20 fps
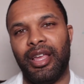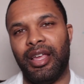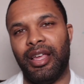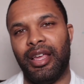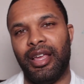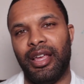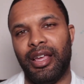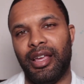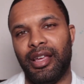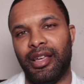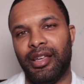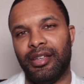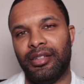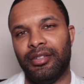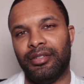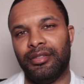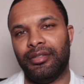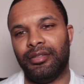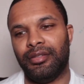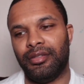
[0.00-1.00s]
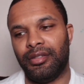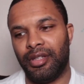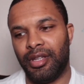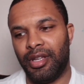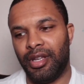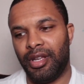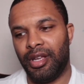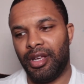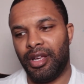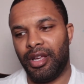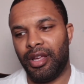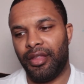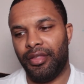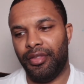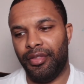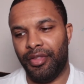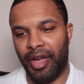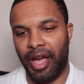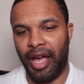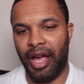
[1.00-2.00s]
And
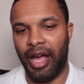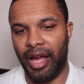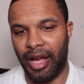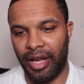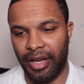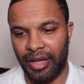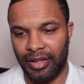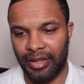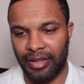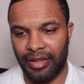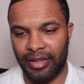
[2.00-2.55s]
that